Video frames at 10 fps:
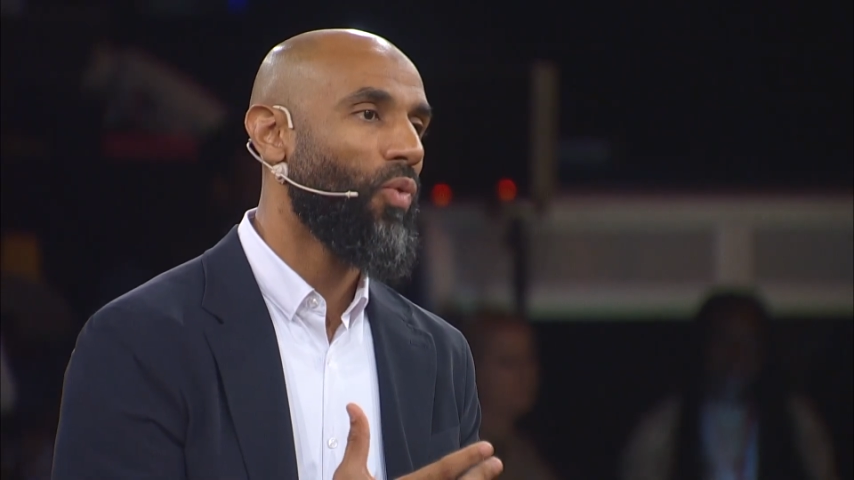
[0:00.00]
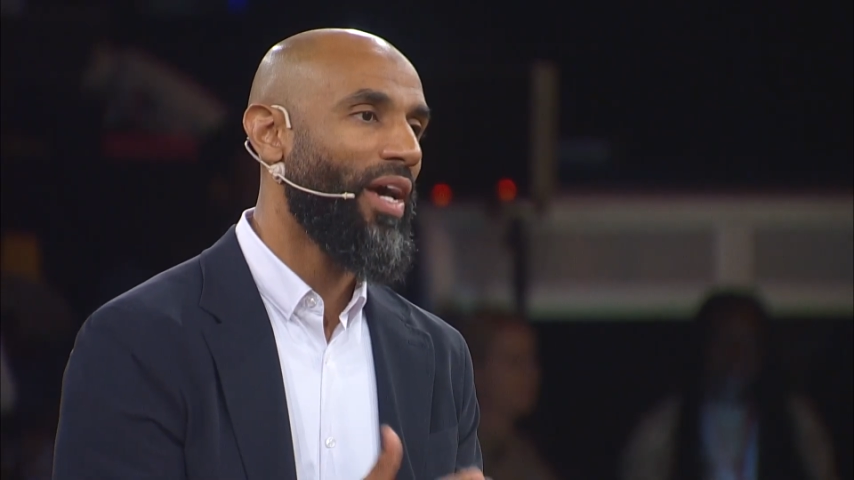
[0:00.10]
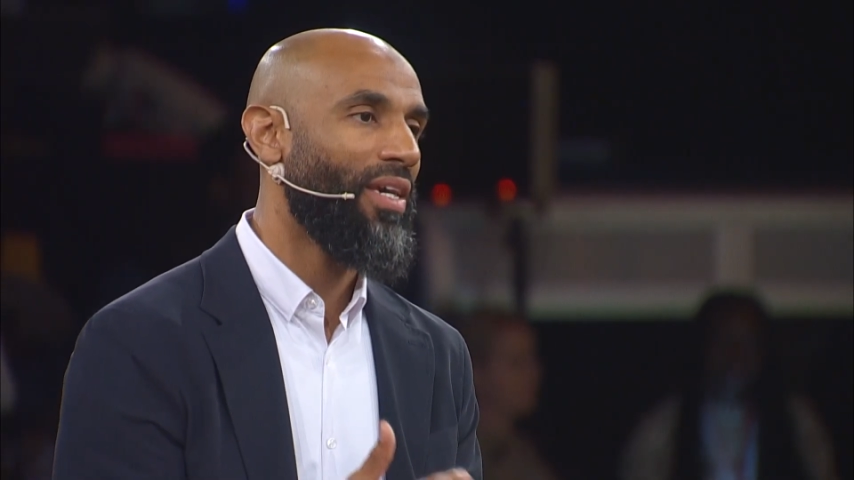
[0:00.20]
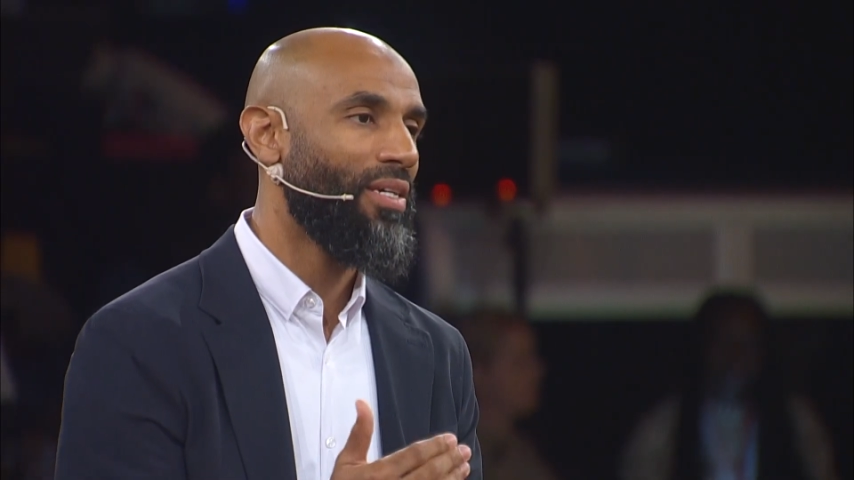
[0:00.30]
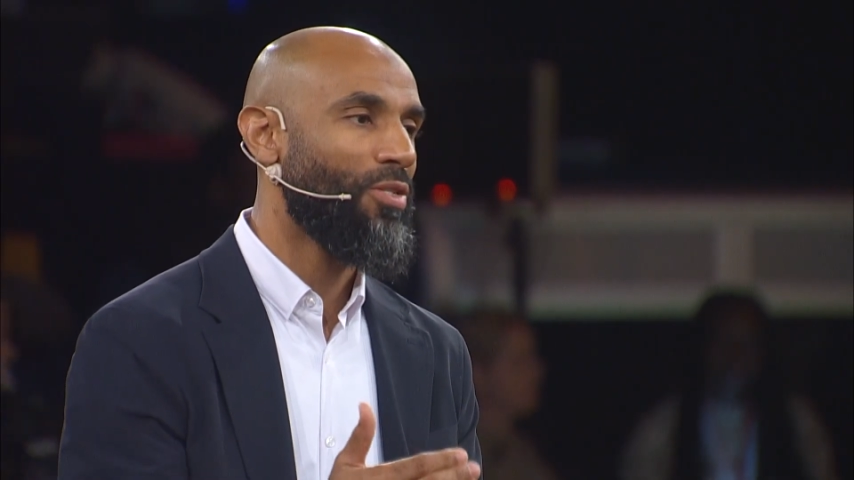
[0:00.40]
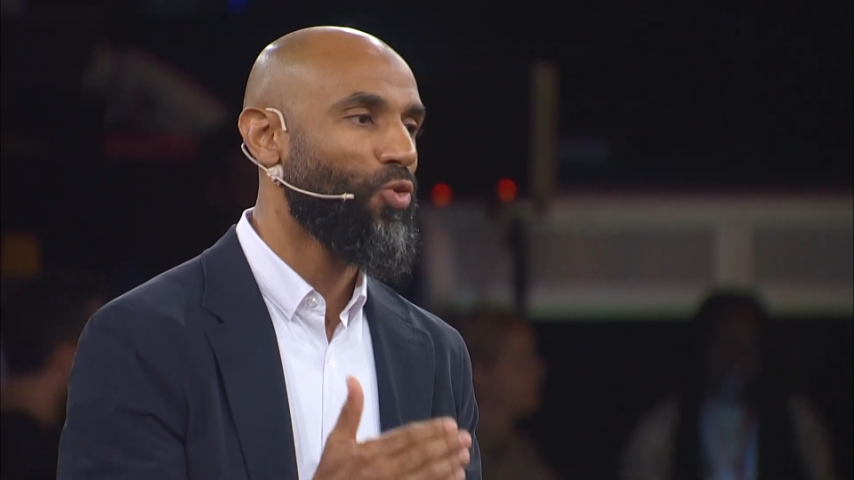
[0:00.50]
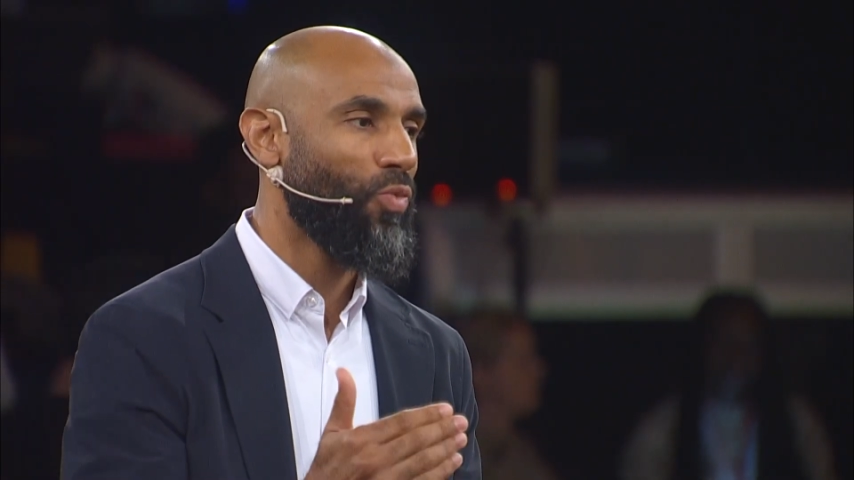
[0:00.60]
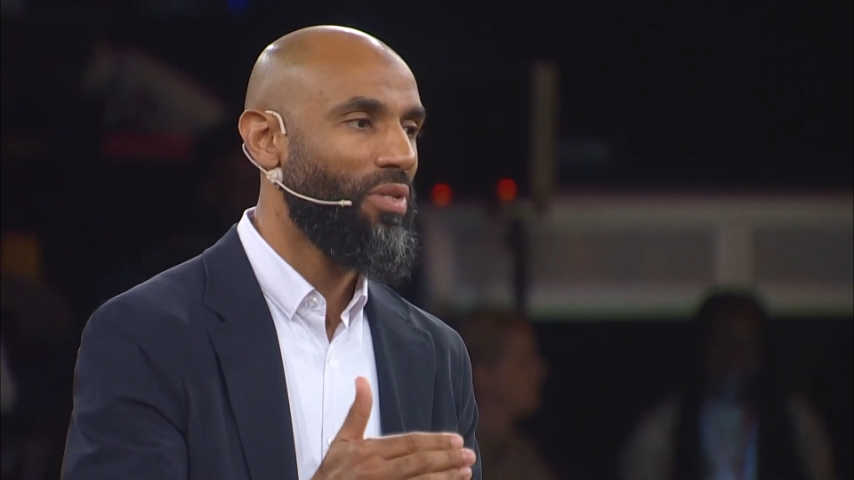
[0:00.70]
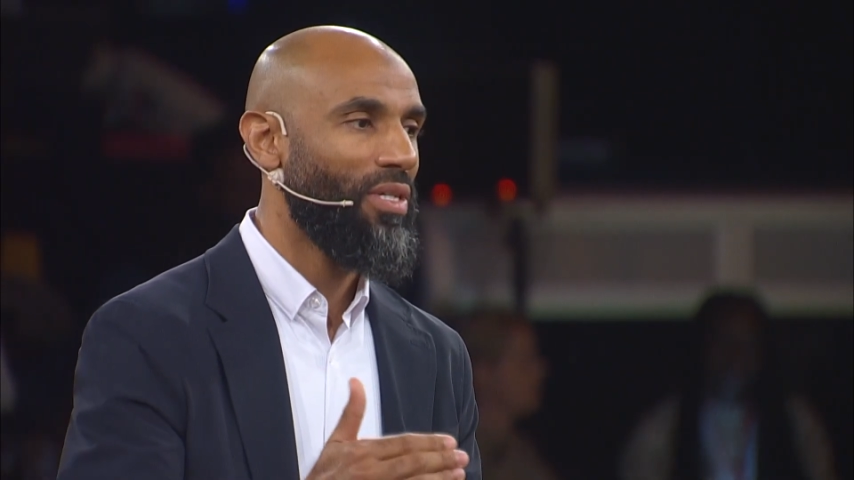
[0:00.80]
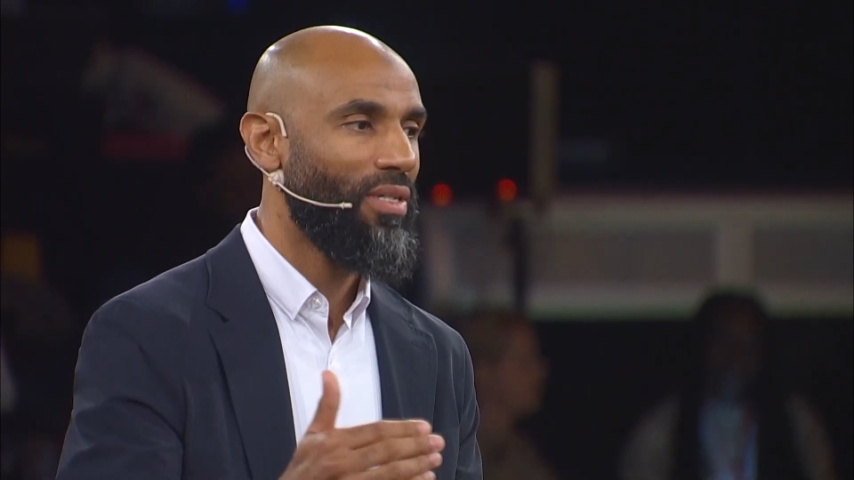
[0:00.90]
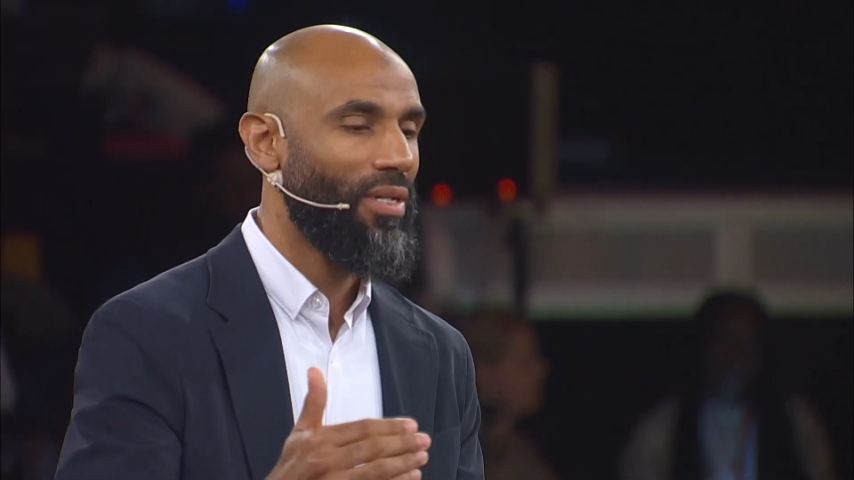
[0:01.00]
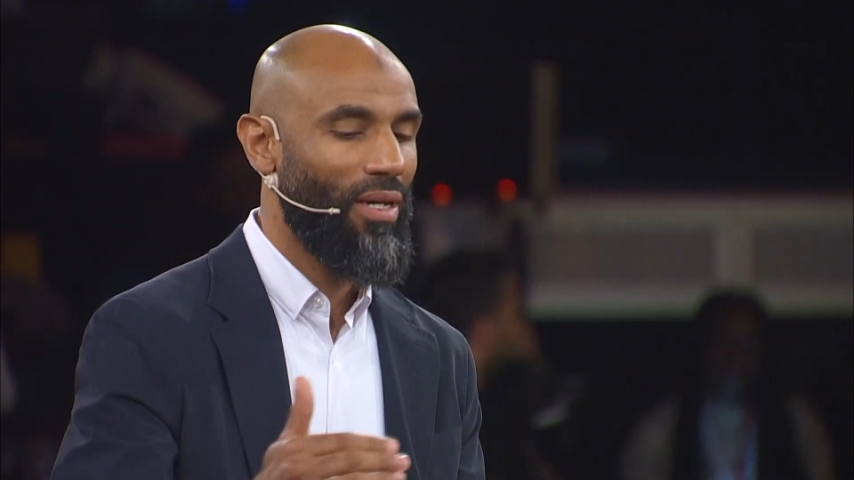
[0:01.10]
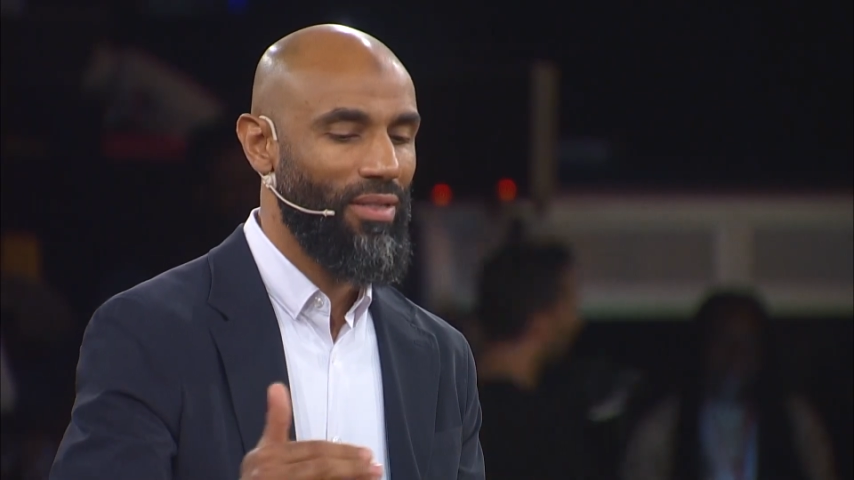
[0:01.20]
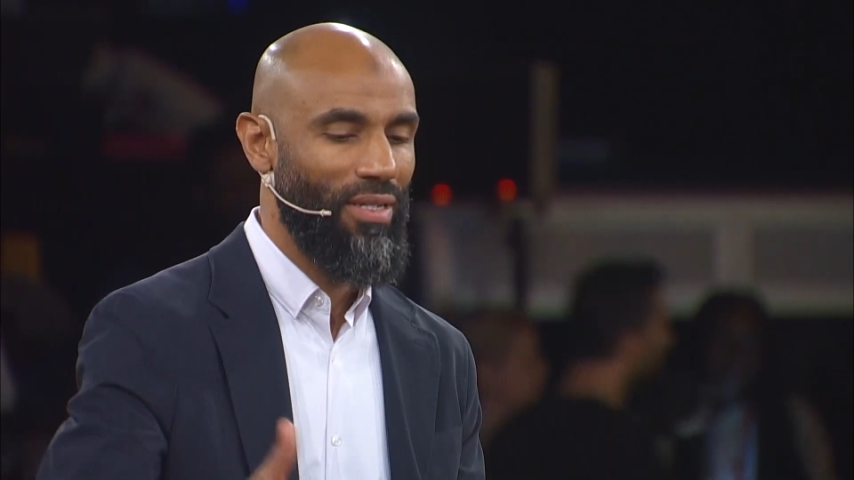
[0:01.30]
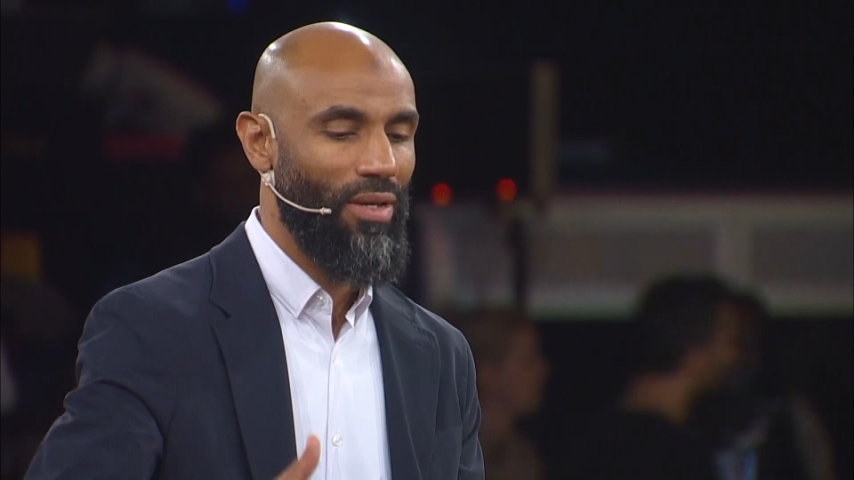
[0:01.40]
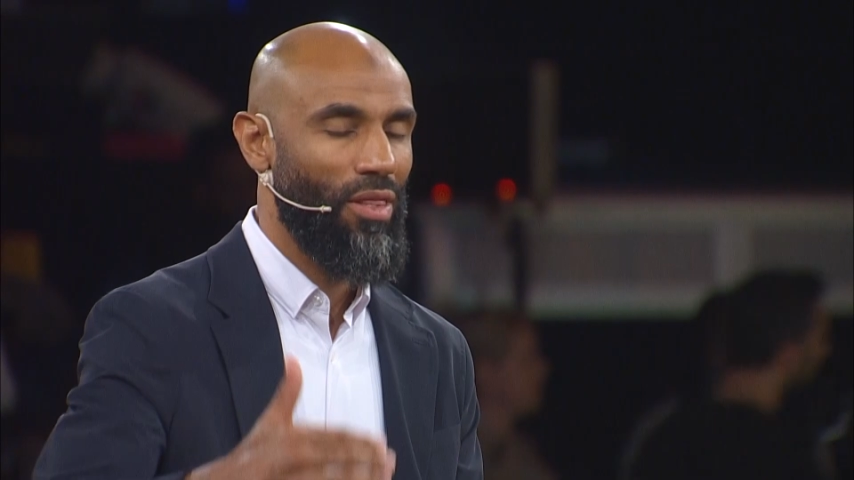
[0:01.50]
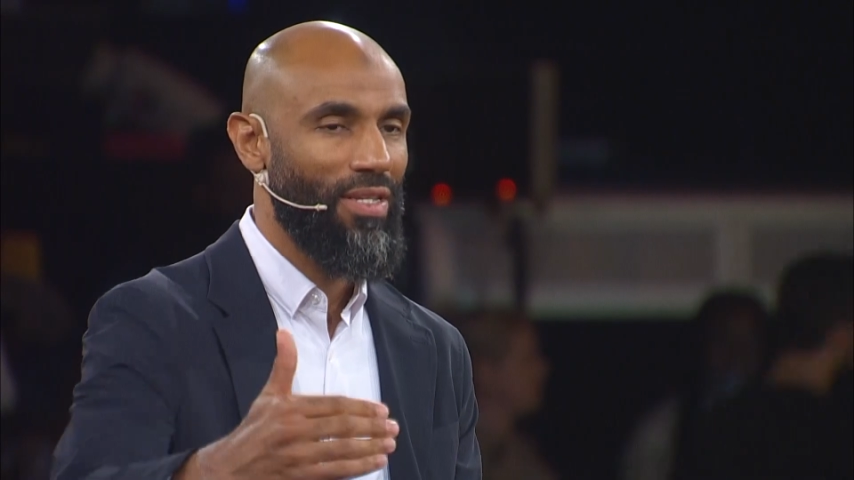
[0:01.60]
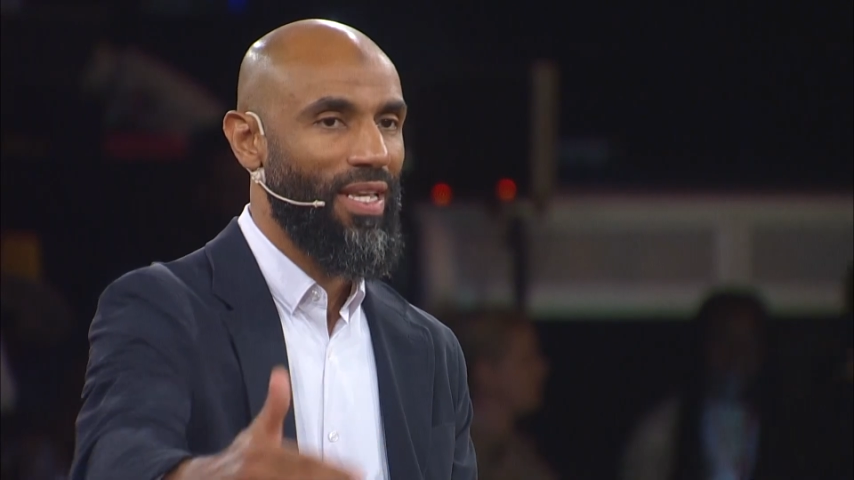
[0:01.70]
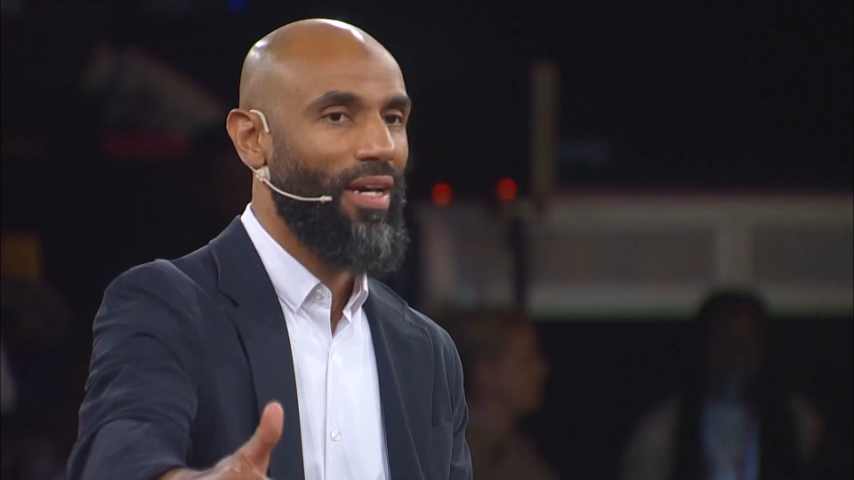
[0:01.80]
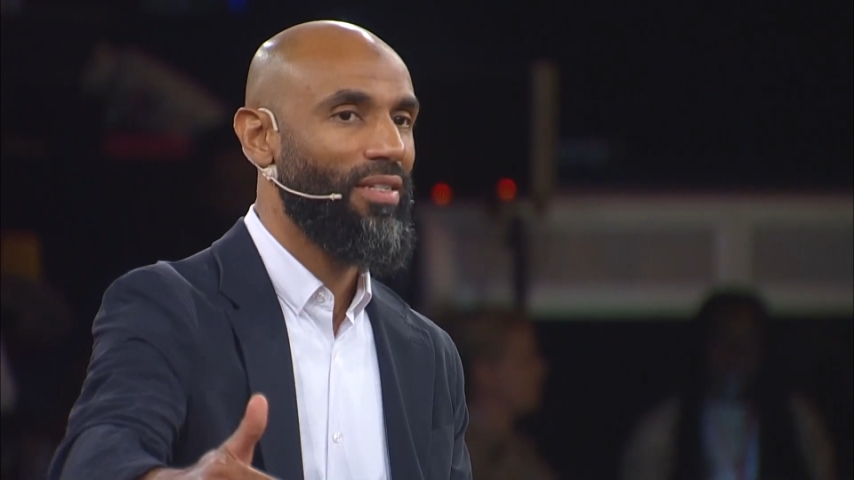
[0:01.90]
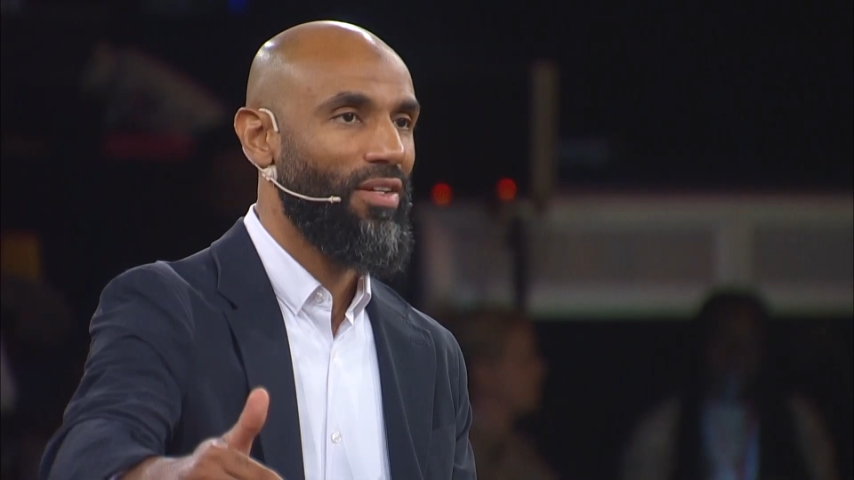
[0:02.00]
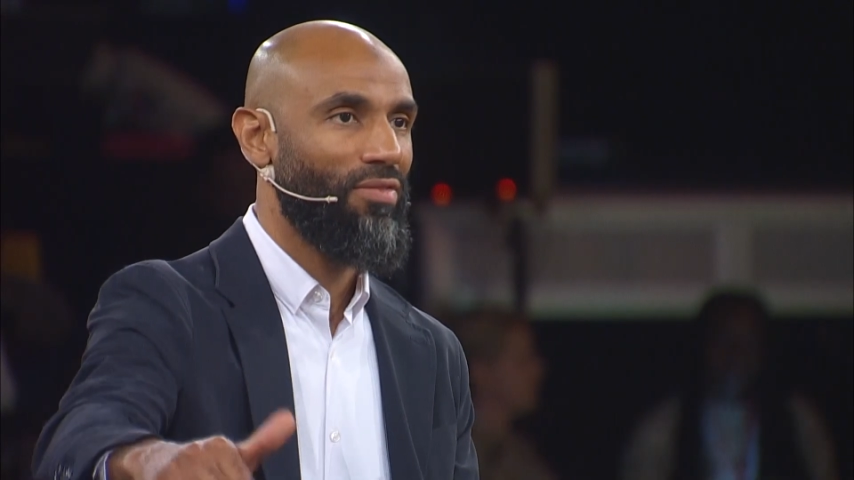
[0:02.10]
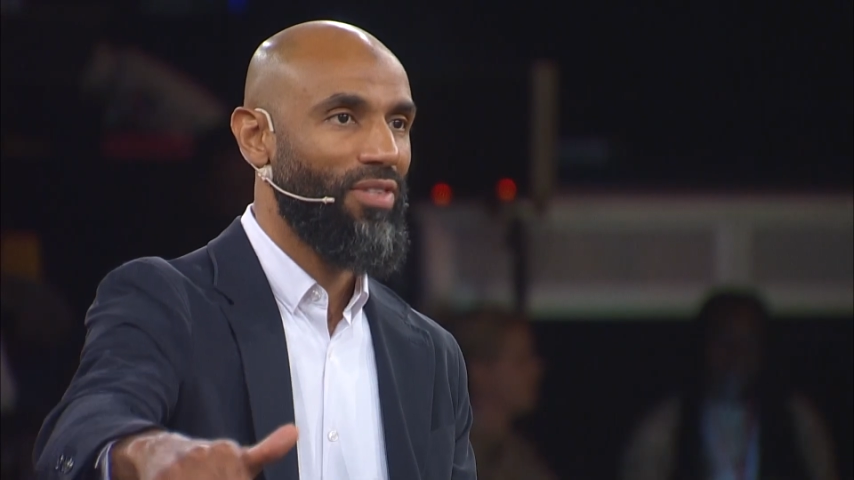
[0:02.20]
what it is to be on the other side of